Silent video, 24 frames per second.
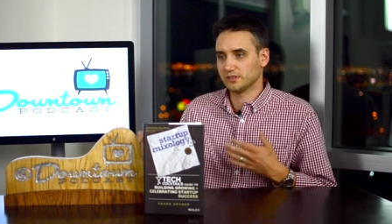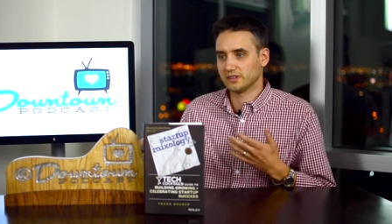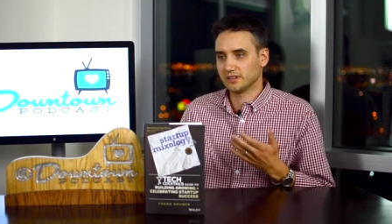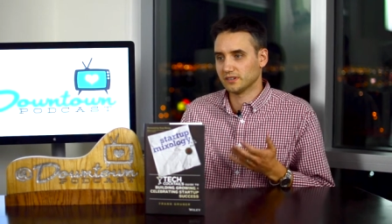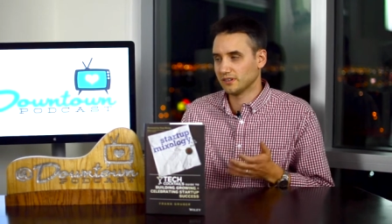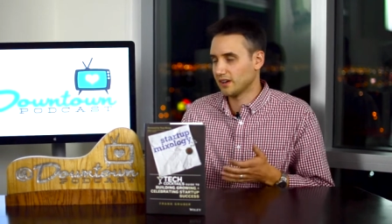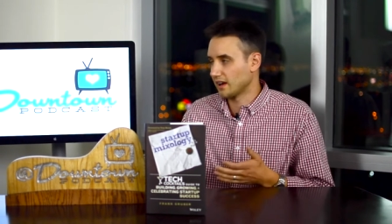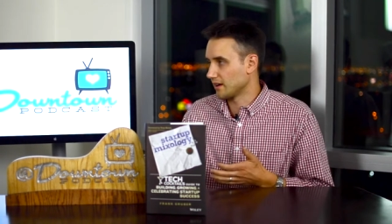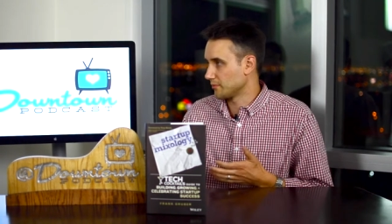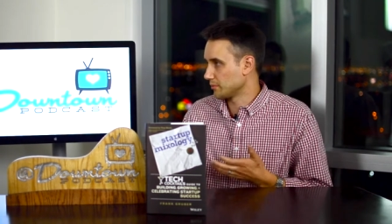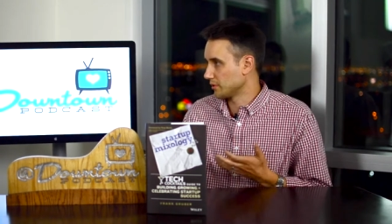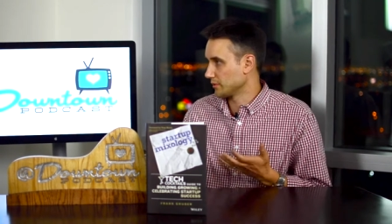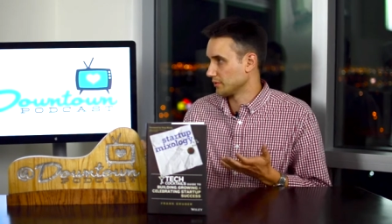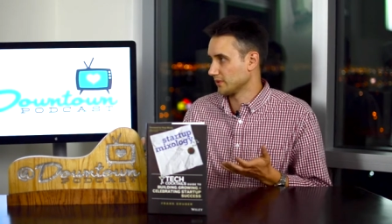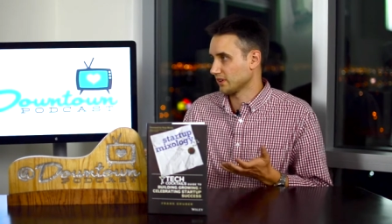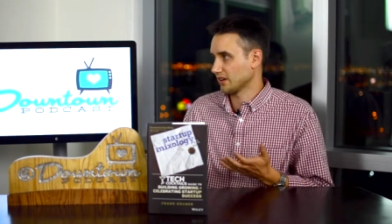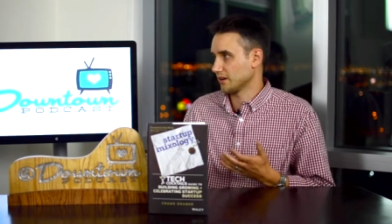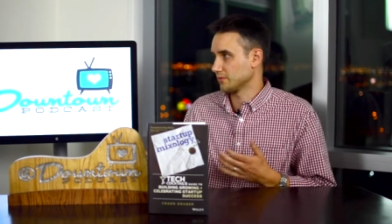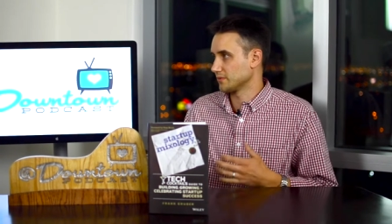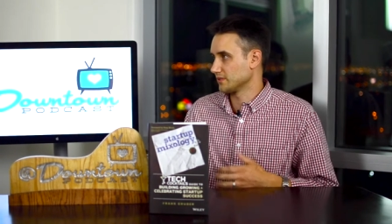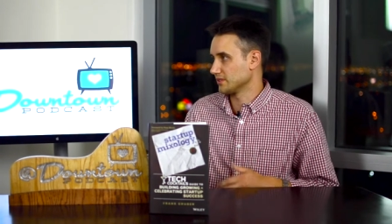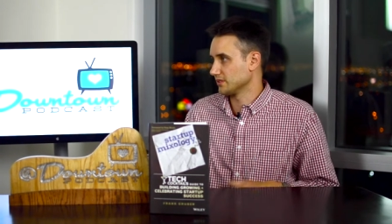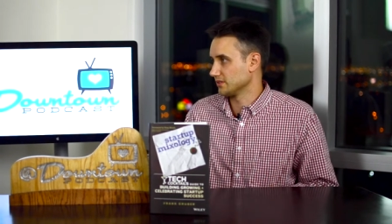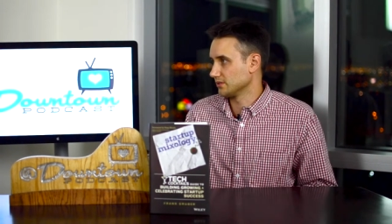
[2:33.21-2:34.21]
You get a lot of people
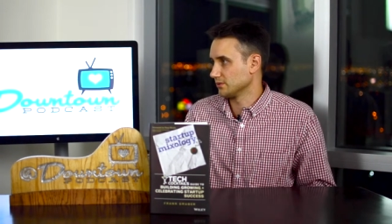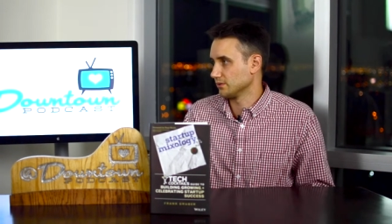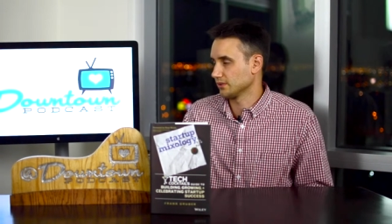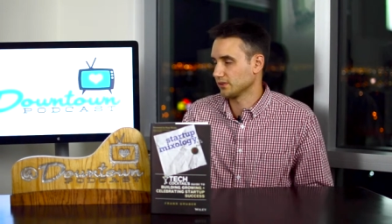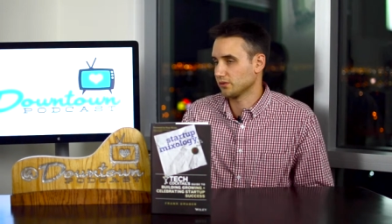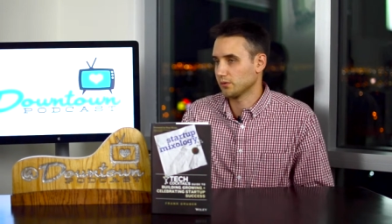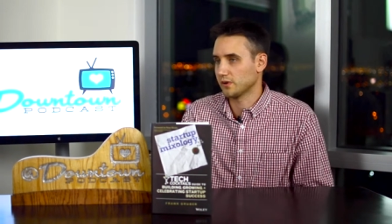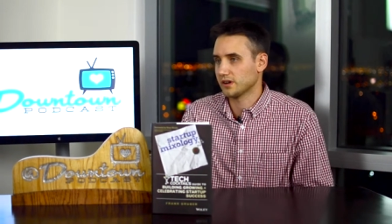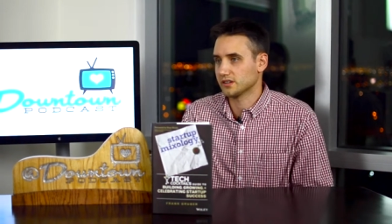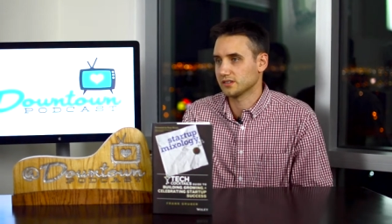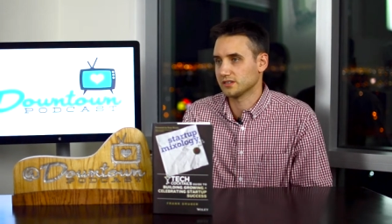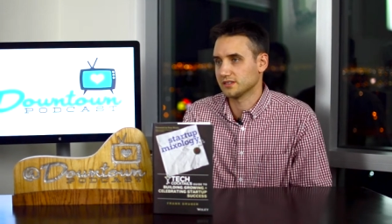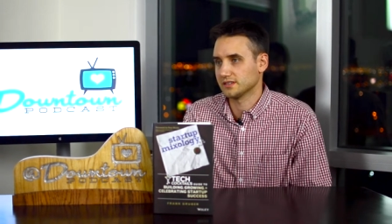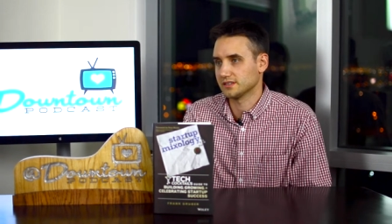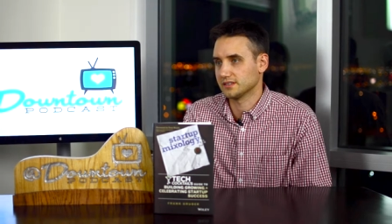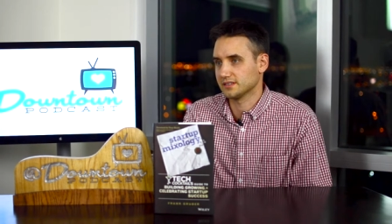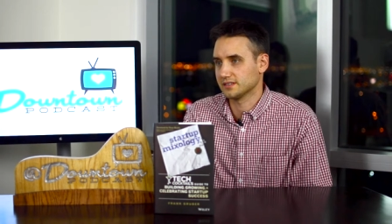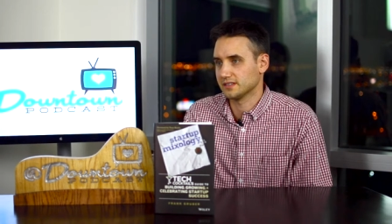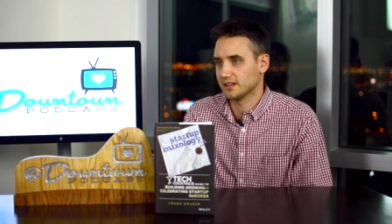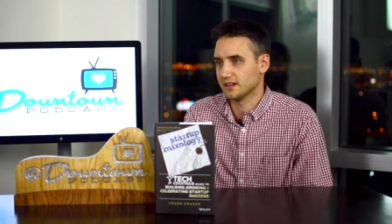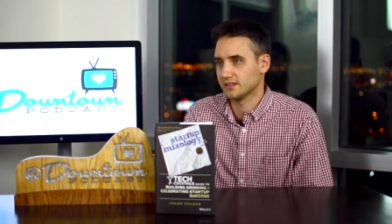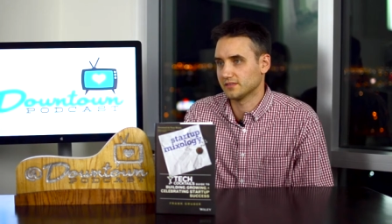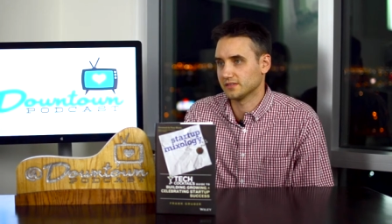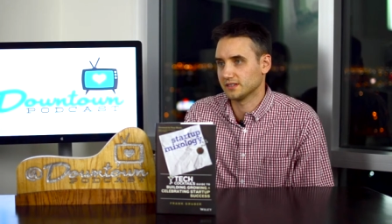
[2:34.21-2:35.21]
come to you with questions and
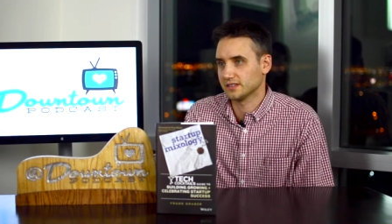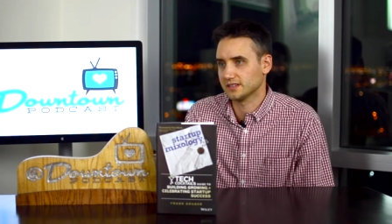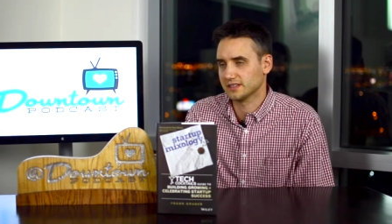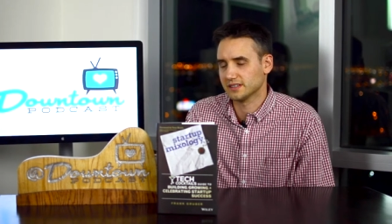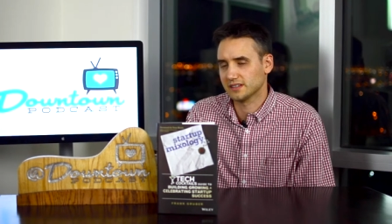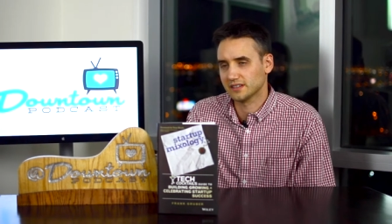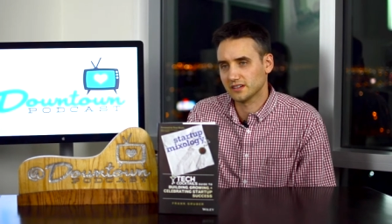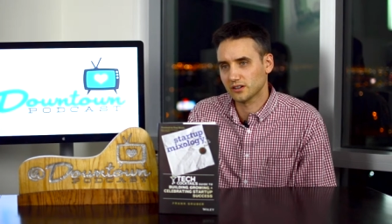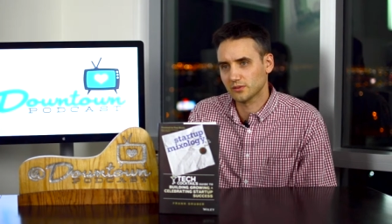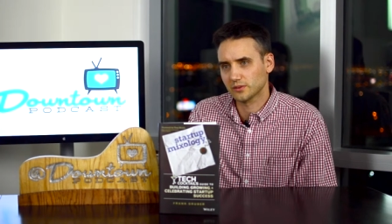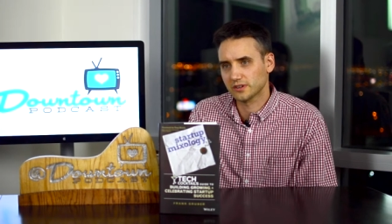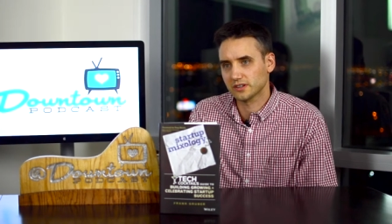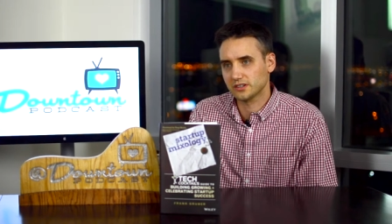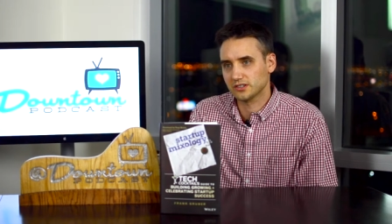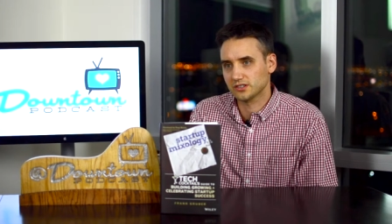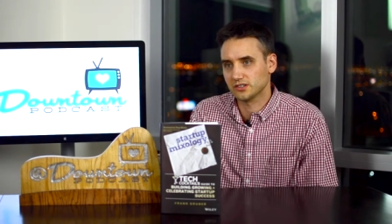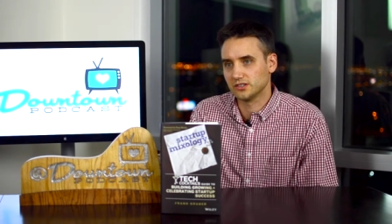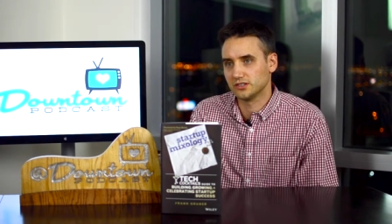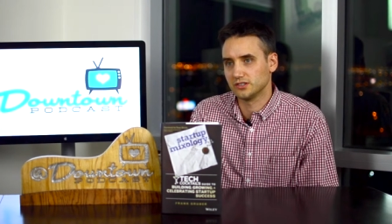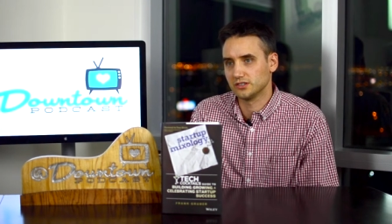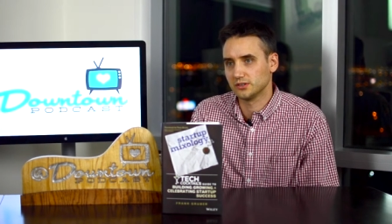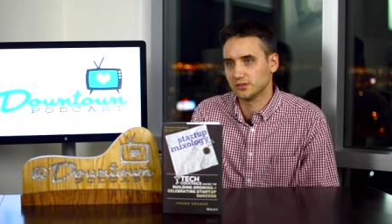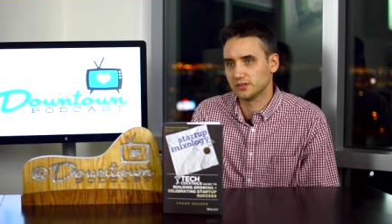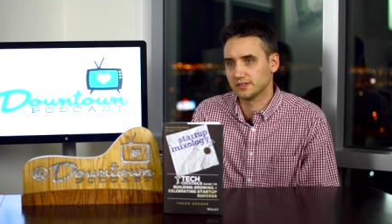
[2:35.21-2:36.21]
stuff, and he said, you know what you
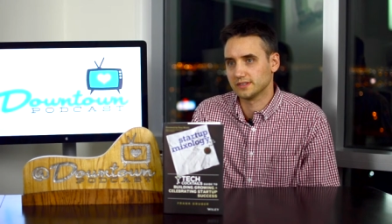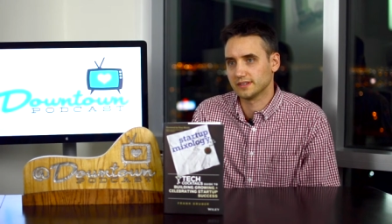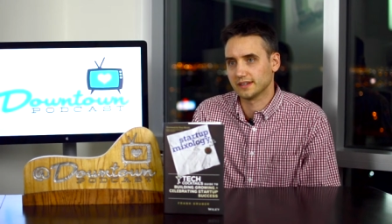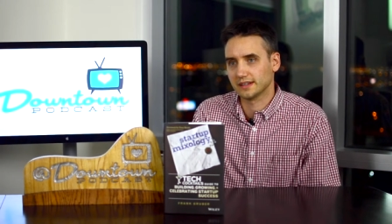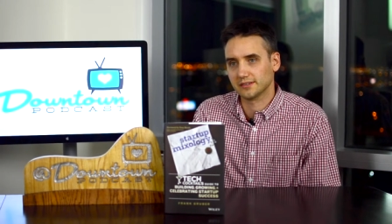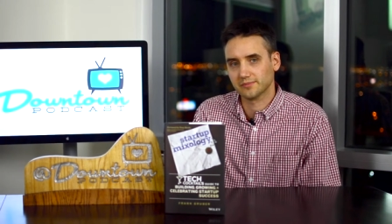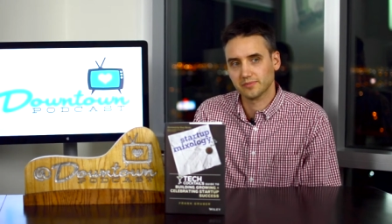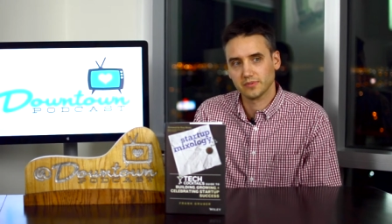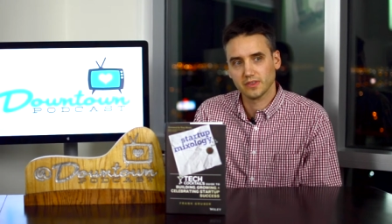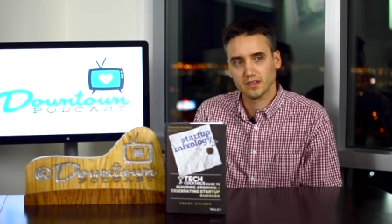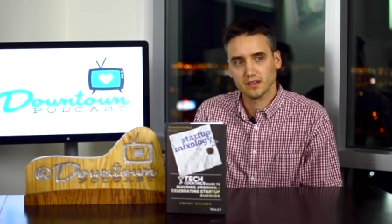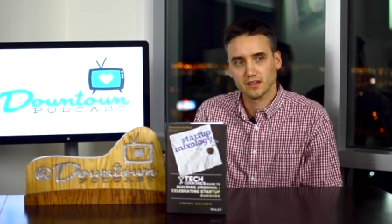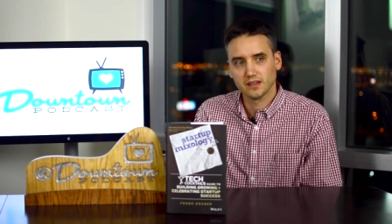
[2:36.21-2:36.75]
should do is like.